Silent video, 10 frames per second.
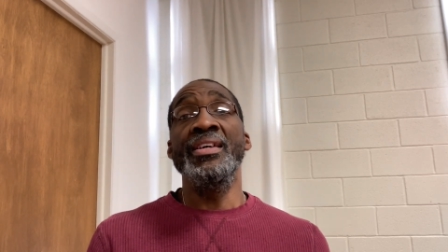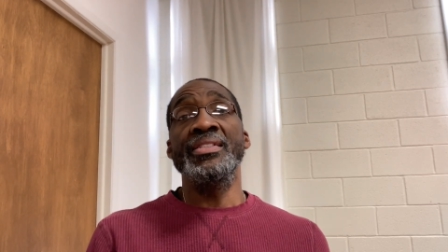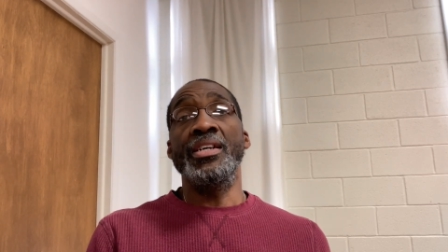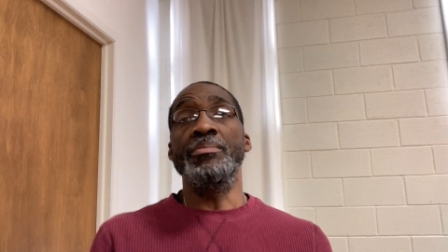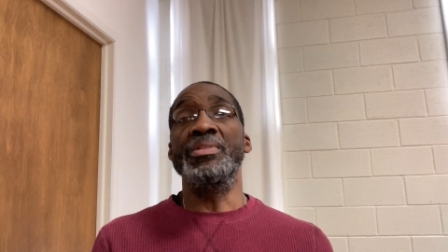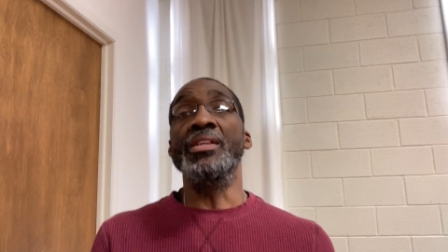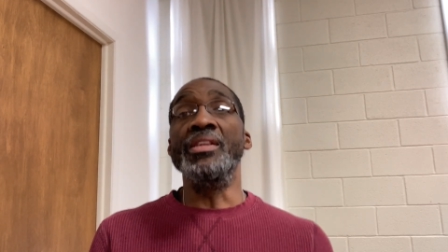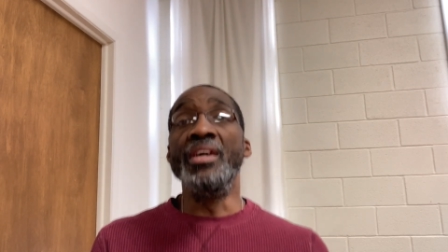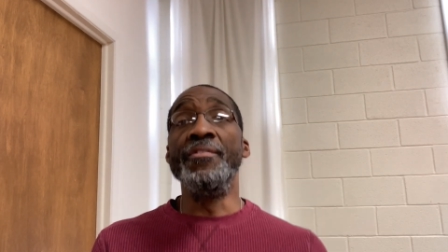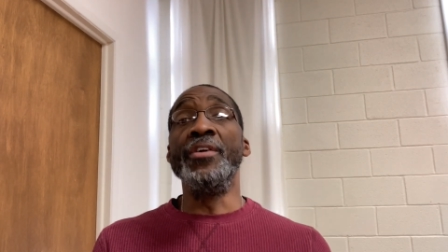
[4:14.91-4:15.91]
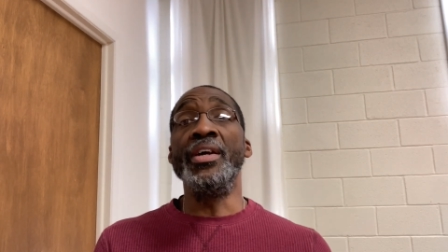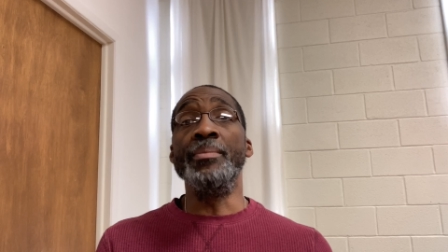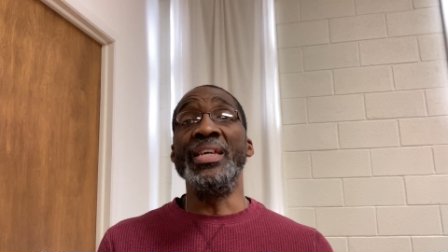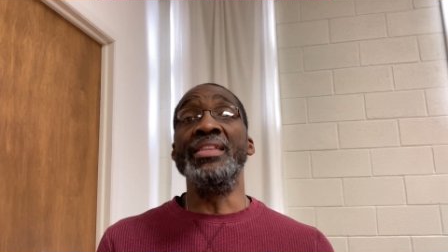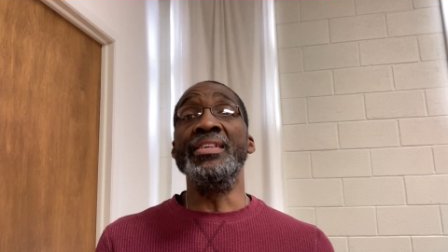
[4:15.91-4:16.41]
to help deliver him
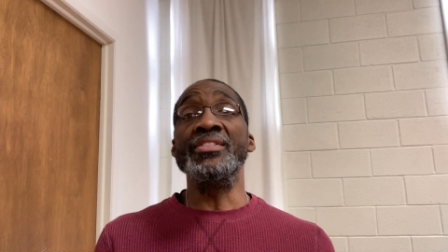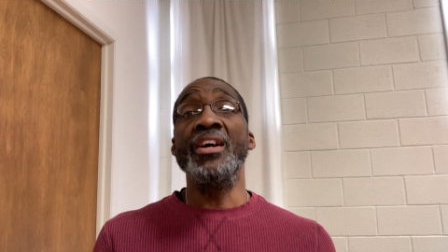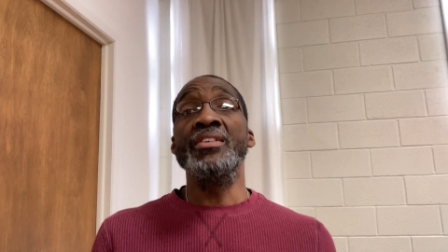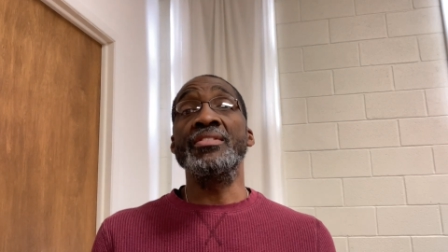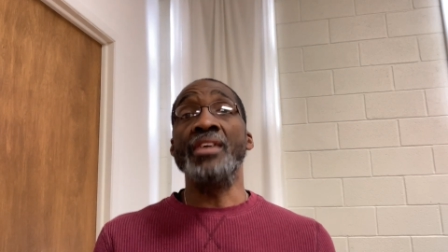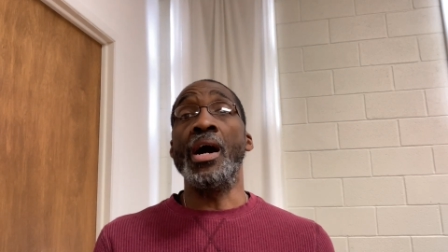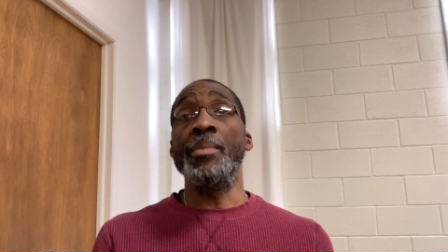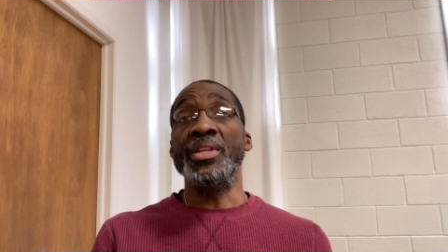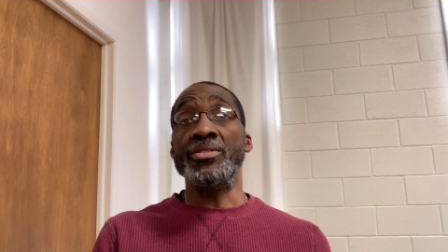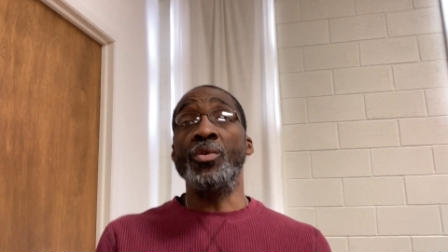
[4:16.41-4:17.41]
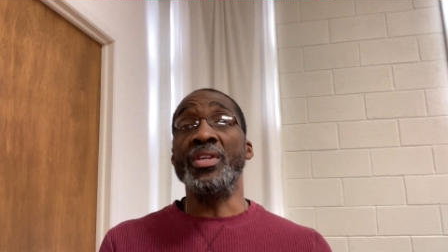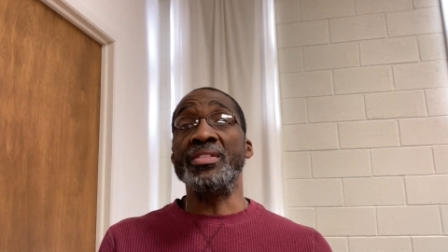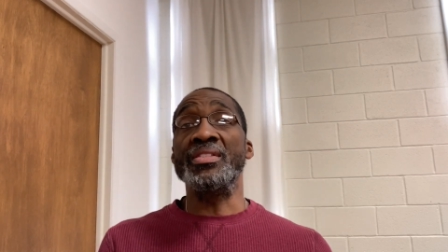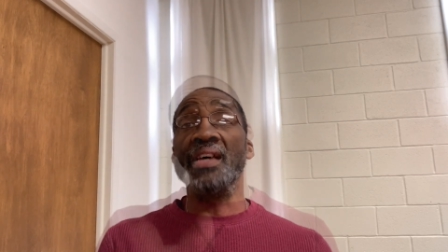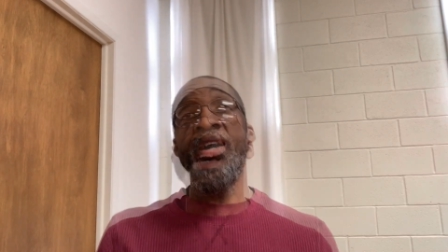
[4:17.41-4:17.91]
in this psalm that is going
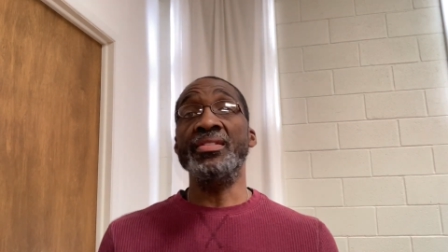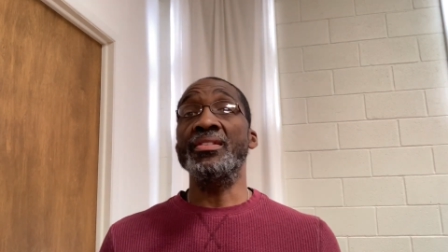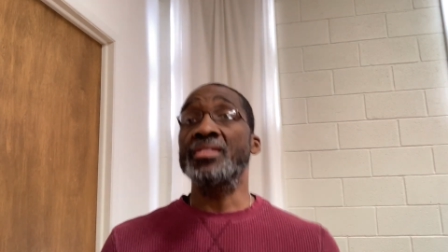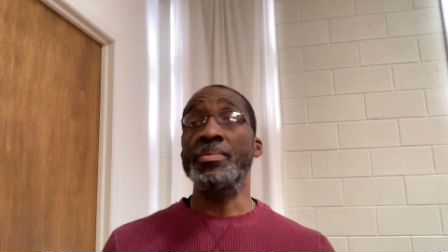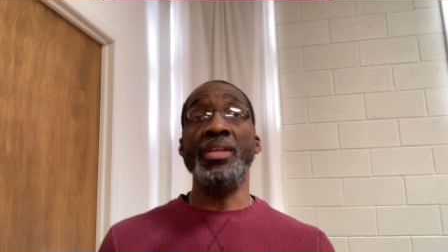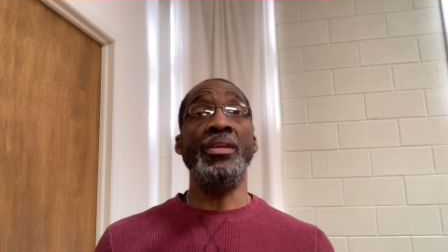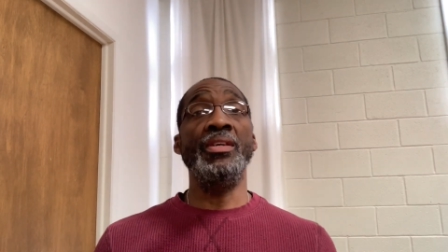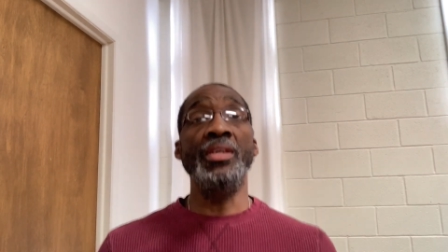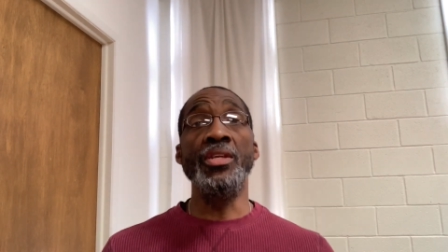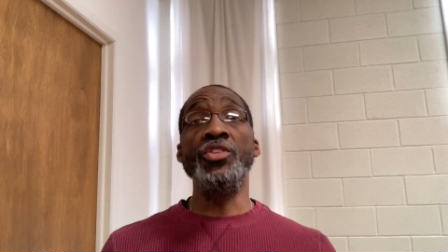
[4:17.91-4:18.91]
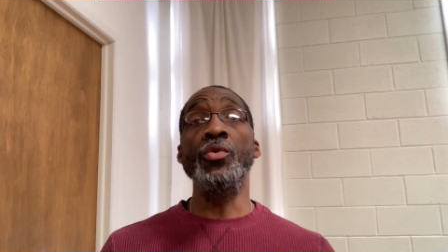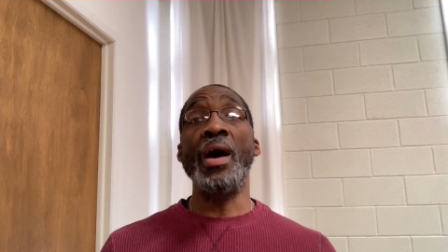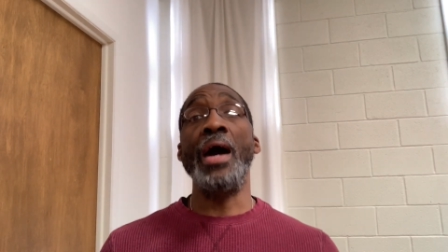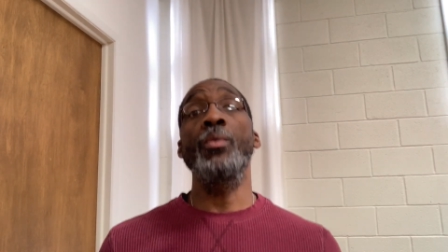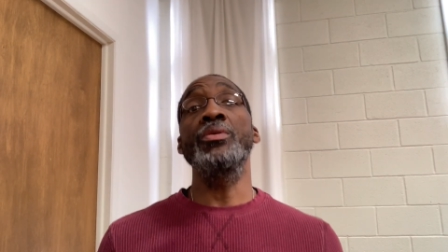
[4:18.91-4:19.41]
to say something akin to,
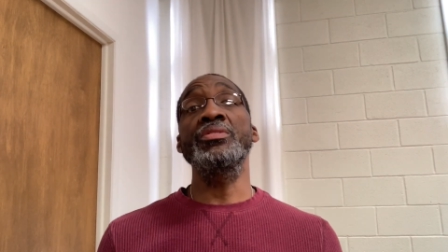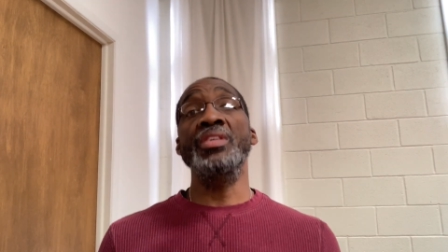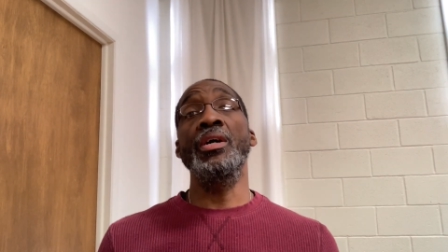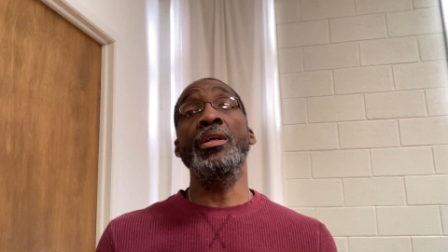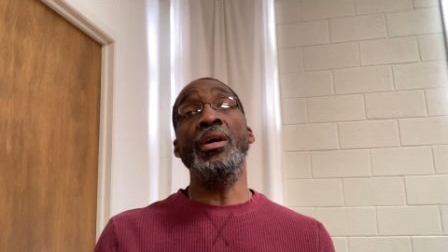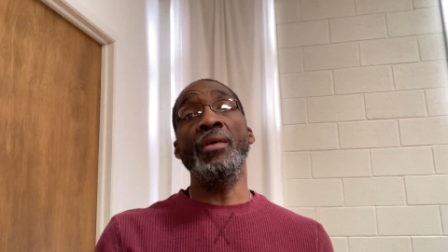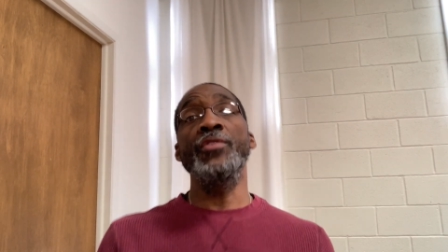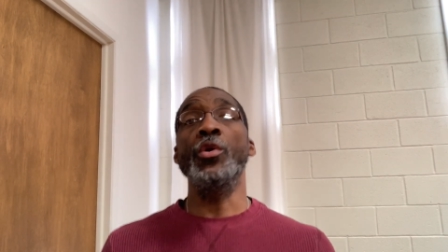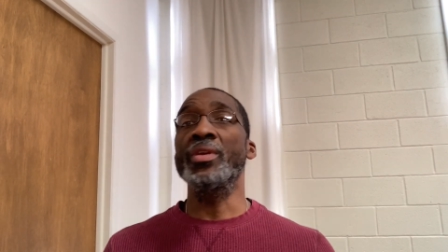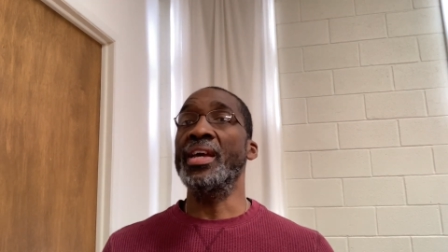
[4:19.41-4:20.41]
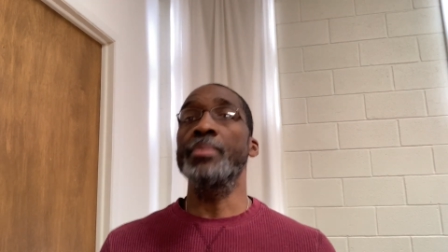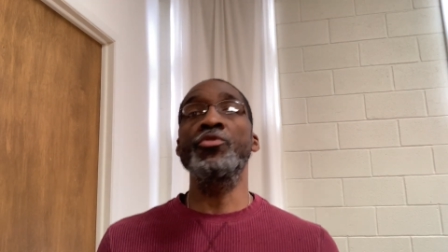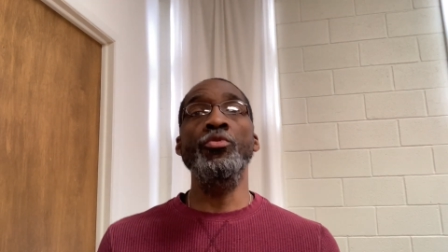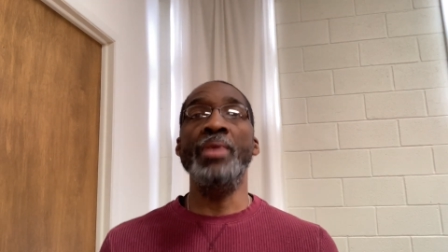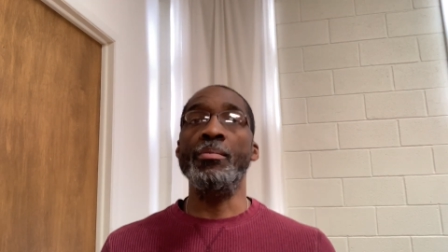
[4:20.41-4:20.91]
I will tell of your name
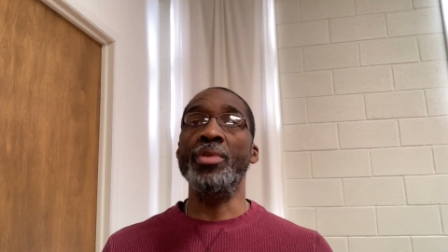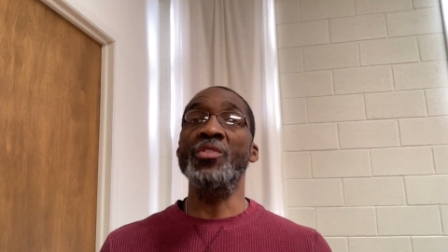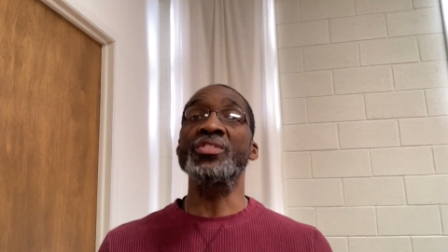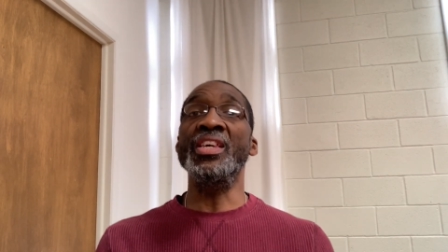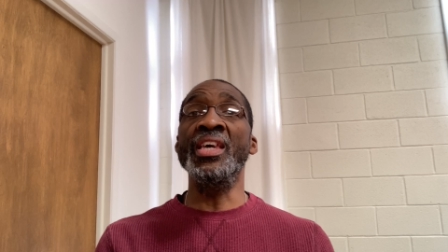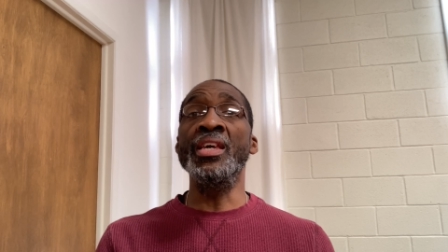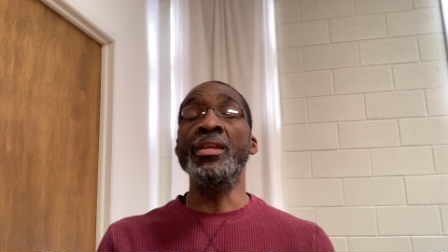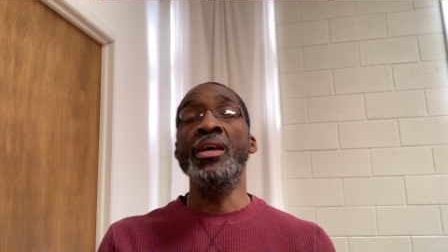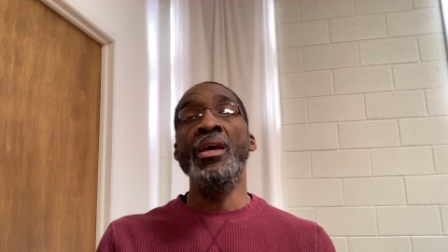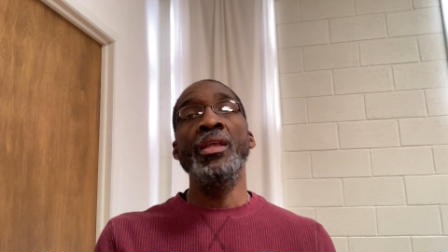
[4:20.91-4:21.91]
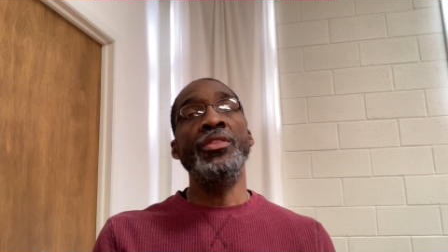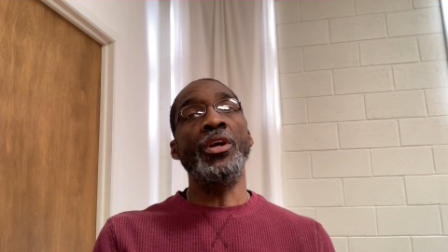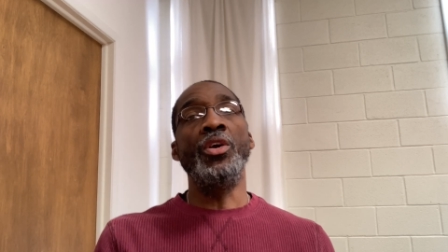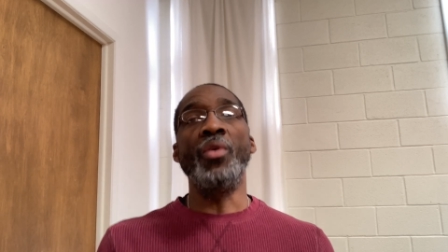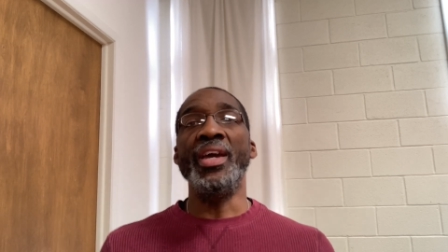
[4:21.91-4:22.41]
to my brothers in the
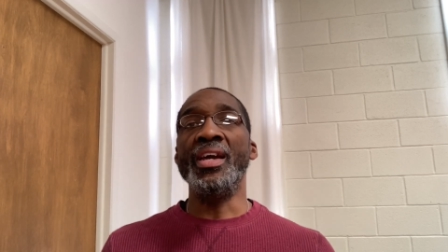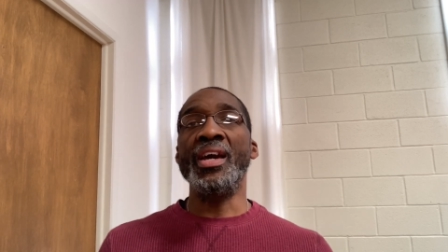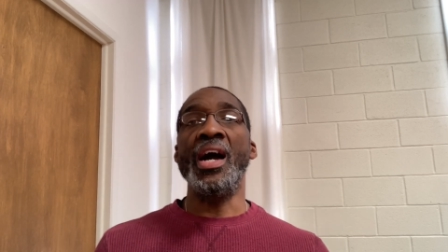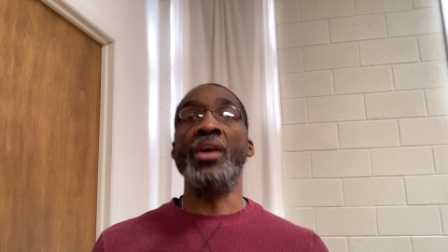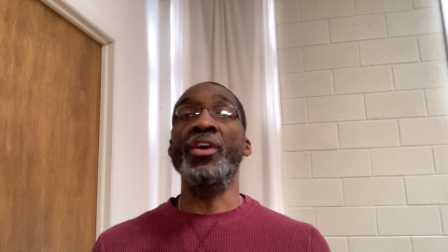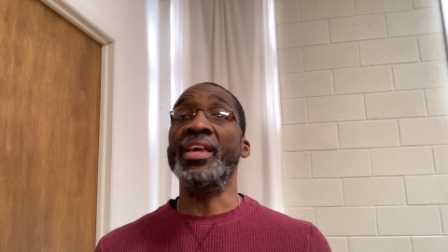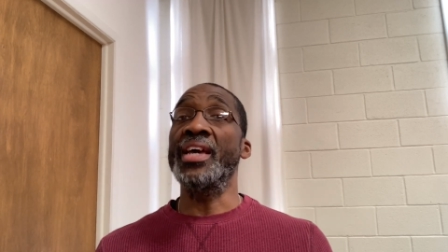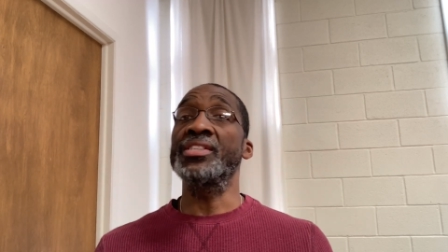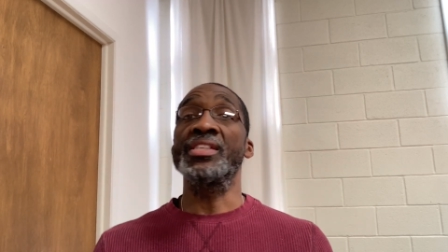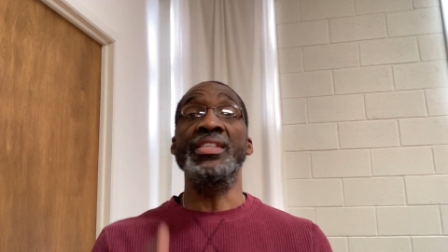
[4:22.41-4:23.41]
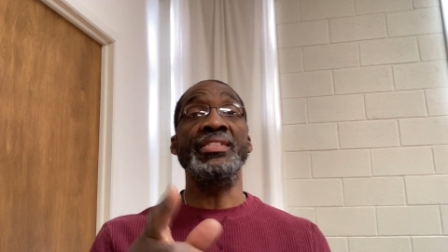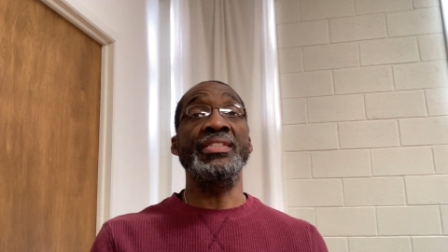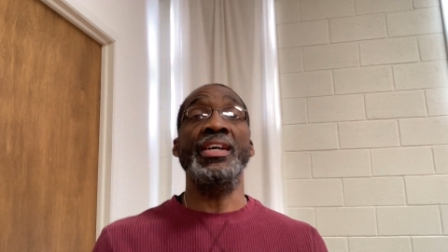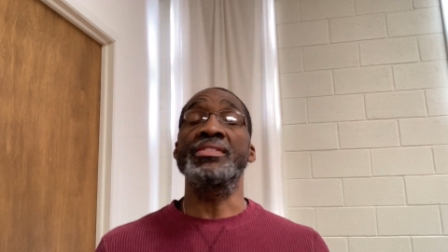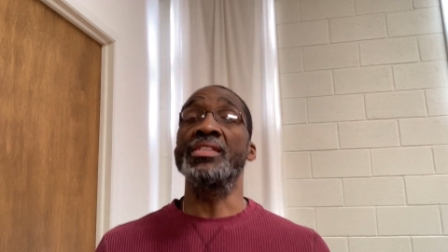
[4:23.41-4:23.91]
great congregation. And it's
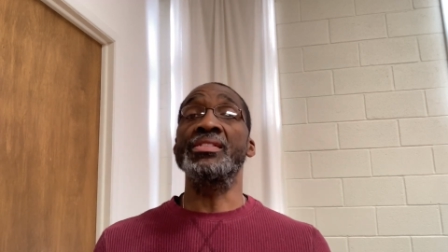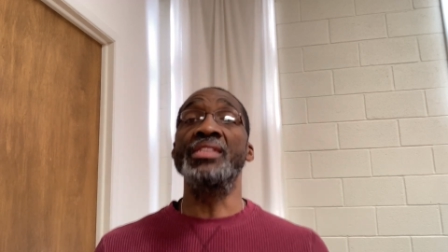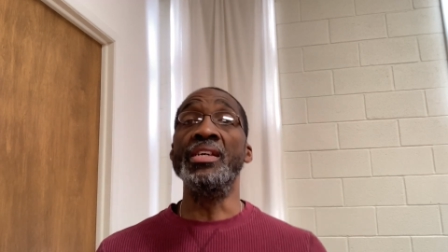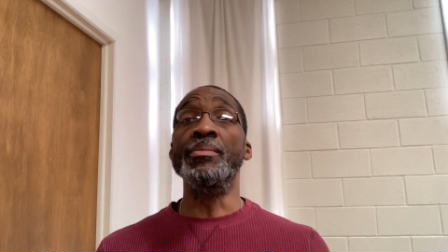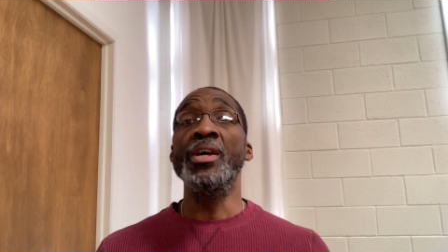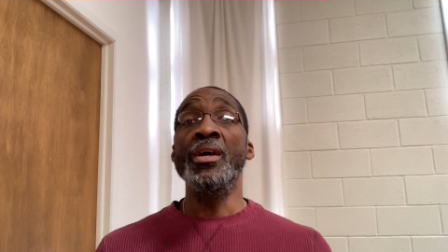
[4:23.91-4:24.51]
not just them.